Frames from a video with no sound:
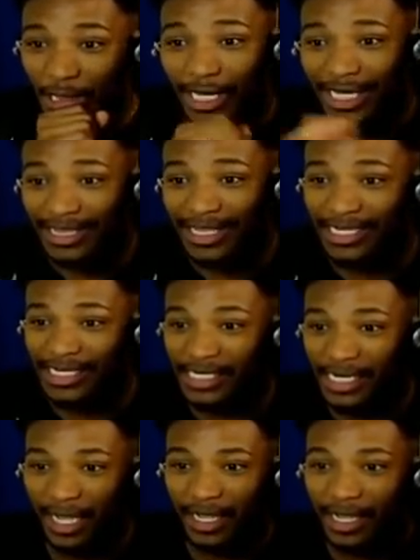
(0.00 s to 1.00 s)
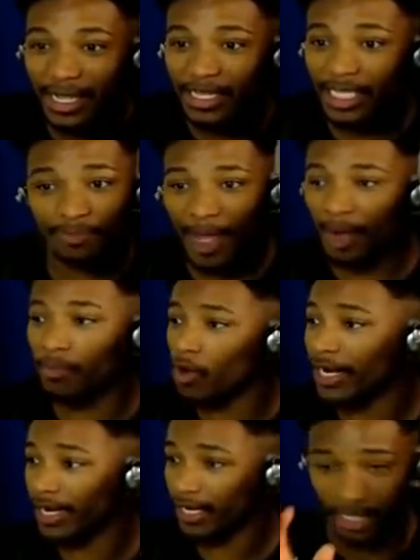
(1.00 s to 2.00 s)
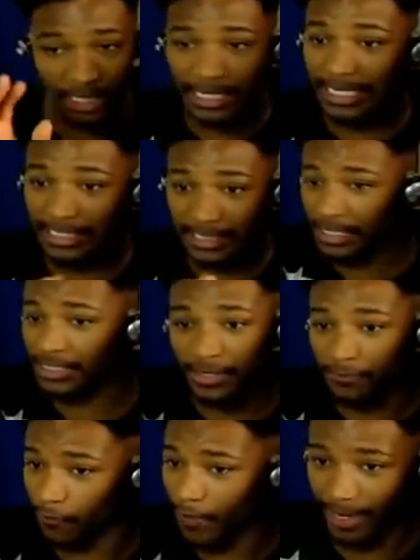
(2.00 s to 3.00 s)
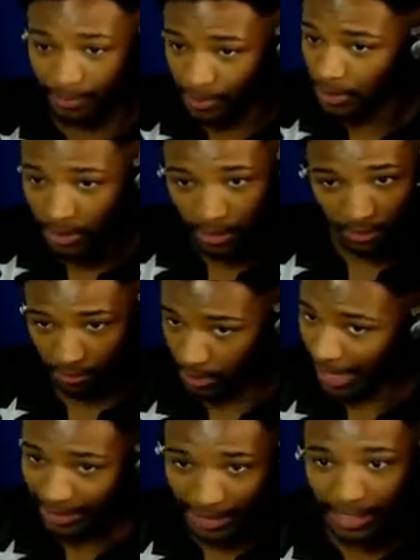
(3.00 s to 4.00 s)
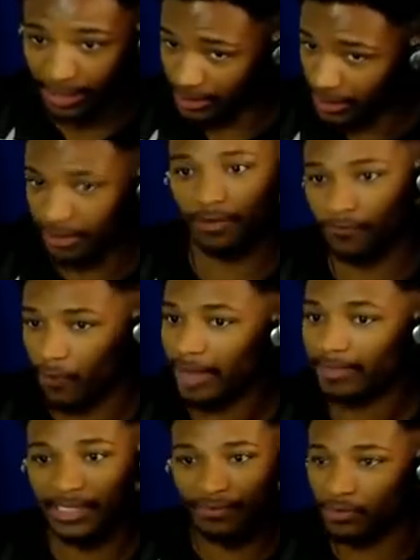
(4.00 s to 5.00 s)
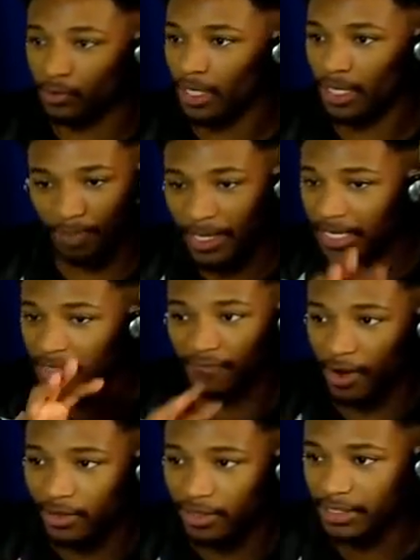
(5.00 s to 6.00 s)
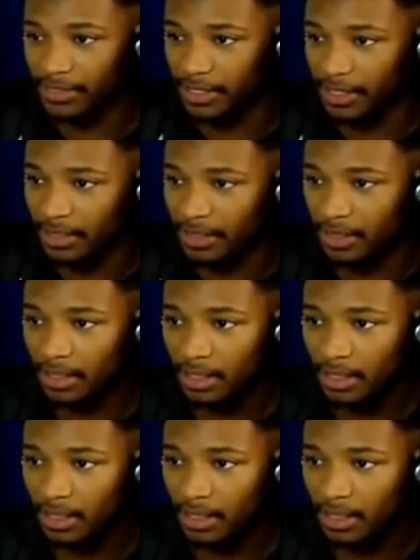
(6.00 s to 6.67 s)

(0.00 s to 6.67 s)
Look at this shit. This better run at a clean 60 frames. Oh yeah. Like nigga, 60 frames, 720p at the very least, nigga.